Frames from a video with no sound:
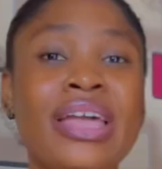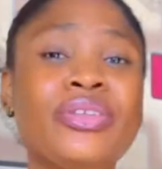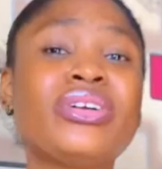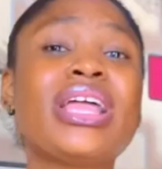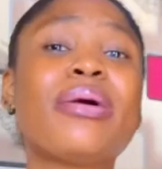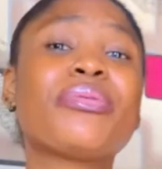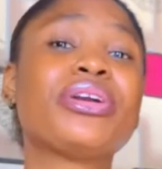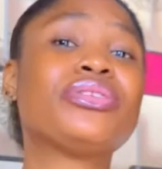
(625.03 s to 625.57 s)
thought
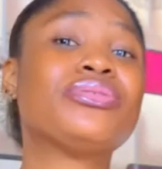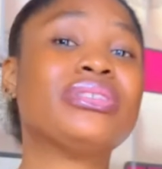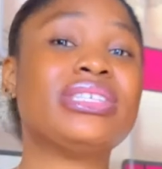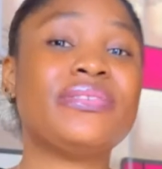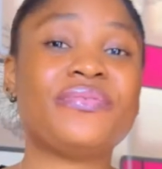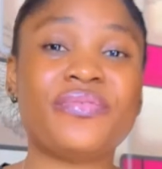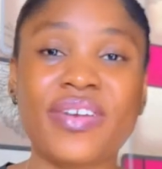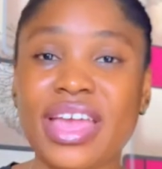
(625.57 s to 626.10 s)
I'm going to
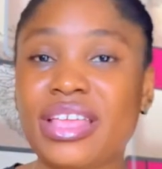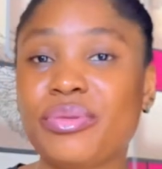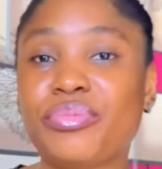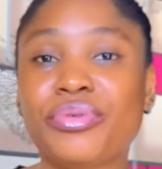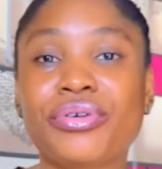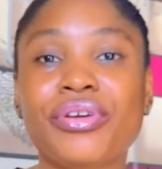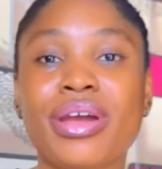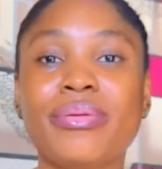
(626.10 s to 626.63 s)
defer the
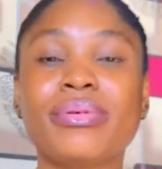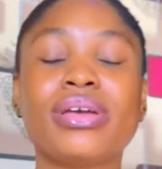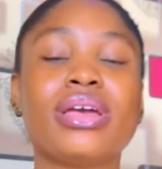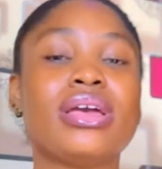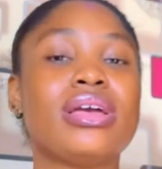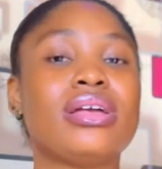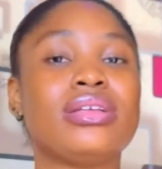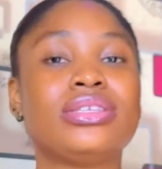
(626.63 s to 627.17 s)
program
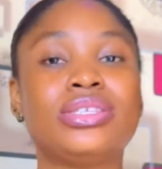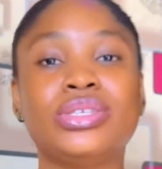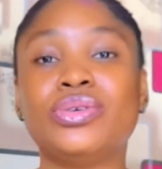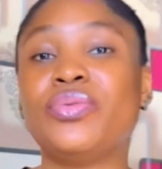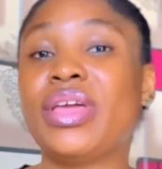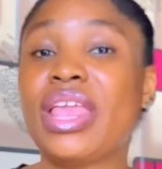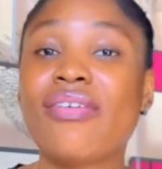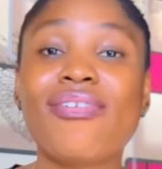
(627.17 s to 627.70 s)
till
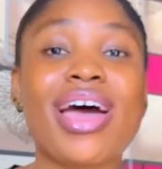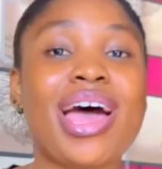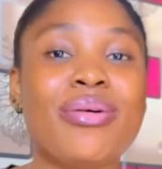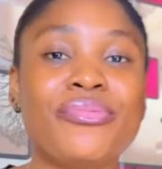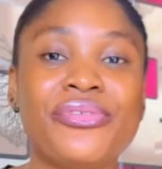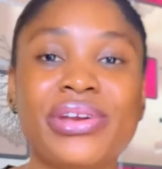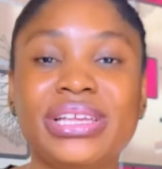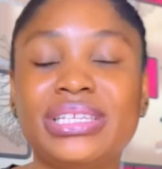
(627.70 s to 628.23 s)
whenever
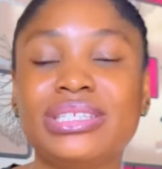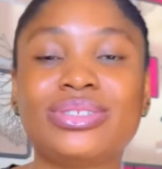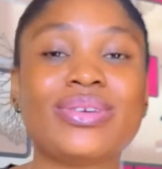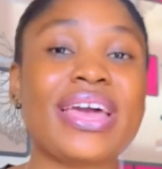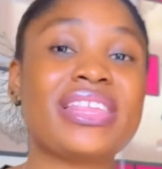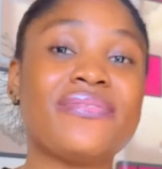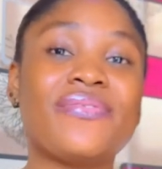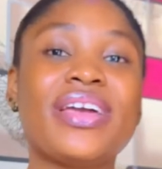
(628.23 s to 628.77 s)
I'm ready, so
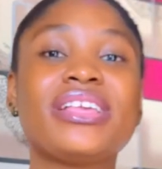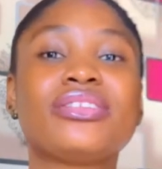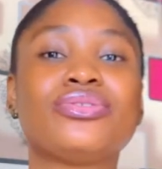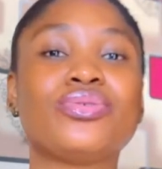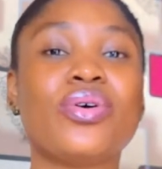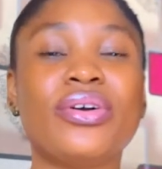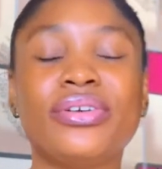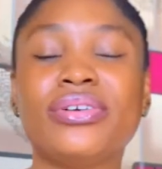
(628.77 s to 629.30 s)
I deferred it
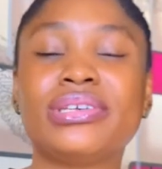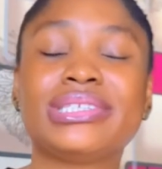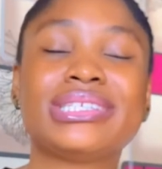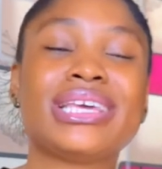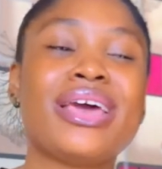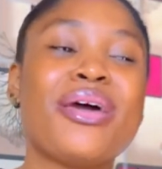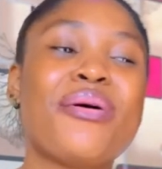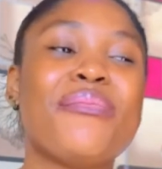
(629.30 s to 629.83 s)
to
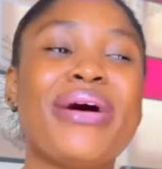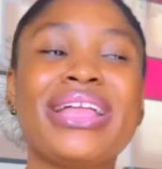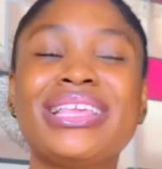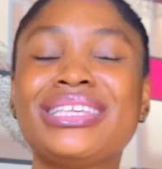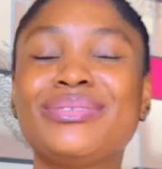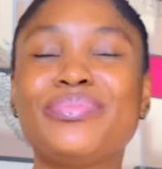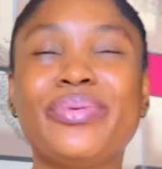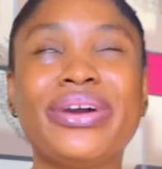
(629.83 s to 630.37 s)
August. But at
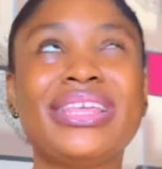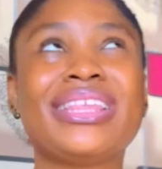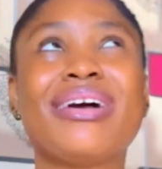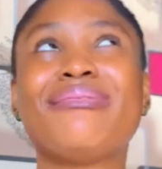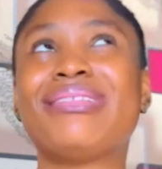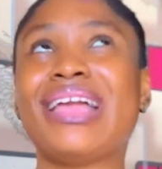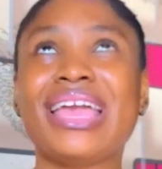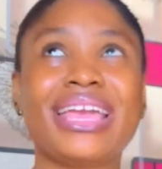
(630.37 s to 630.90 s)
this point
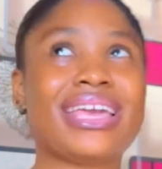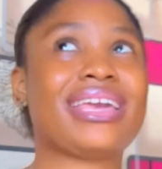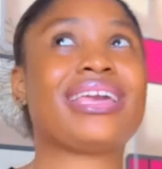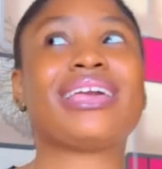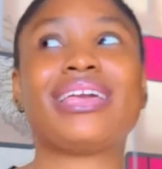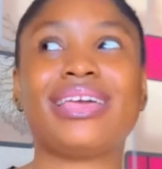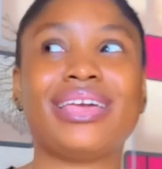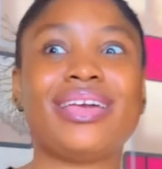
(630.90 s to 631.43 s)
I'm
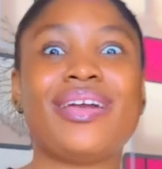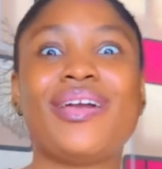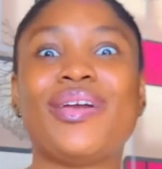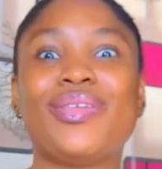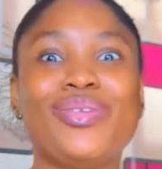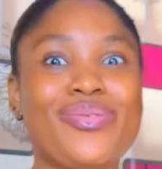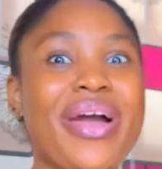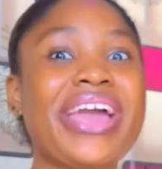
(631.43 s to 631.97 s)
like,
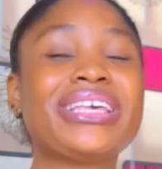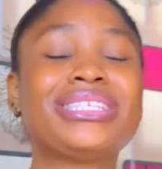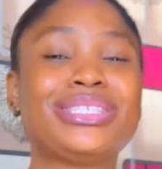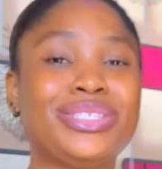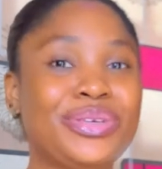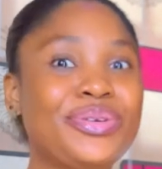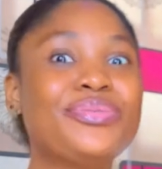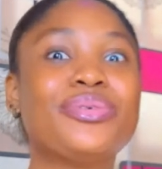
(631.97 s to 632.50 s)
do I
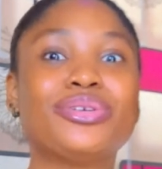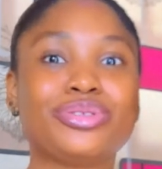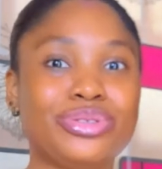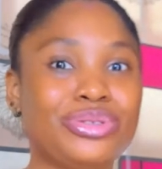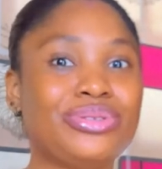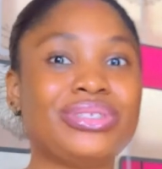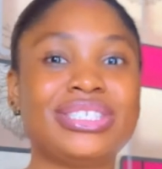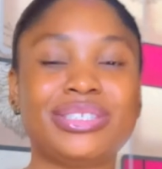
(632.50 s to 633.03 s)
still want to
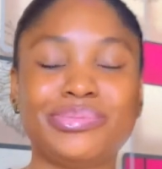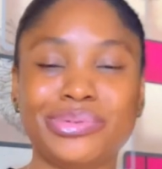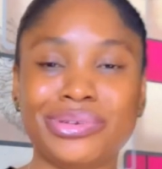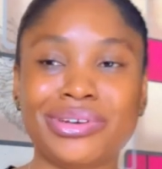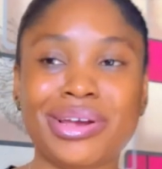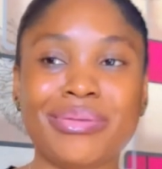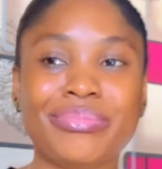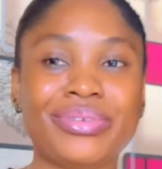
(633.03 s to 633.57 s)
do this
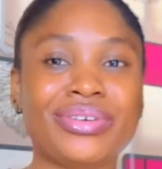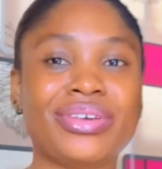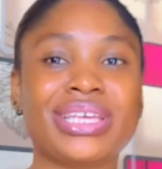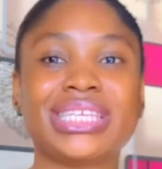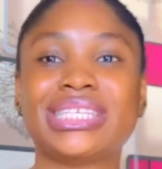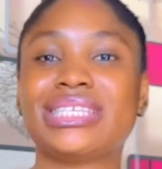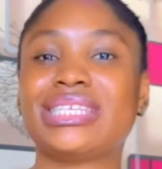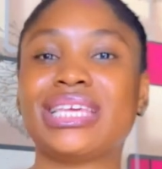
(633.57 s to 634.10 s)
program?
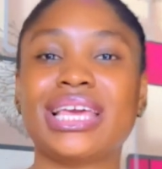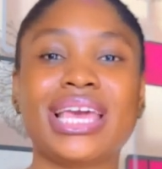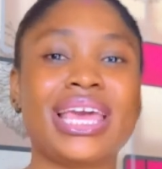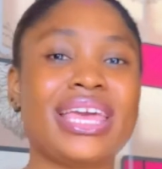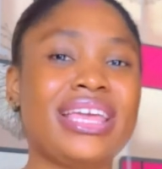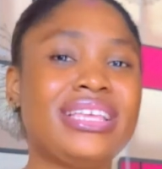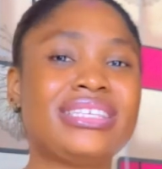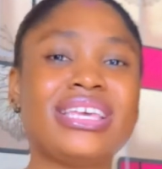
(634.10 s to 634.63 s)
Because
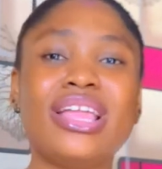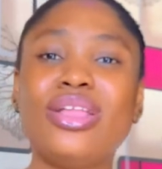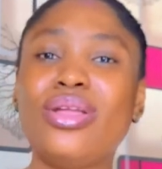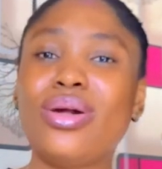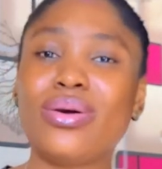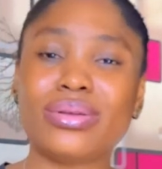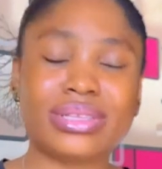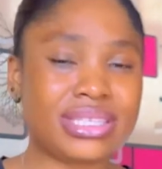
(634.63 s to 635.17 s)
it's a
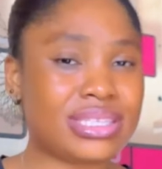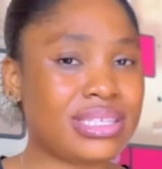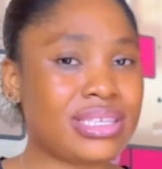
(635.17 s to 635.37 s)
lot.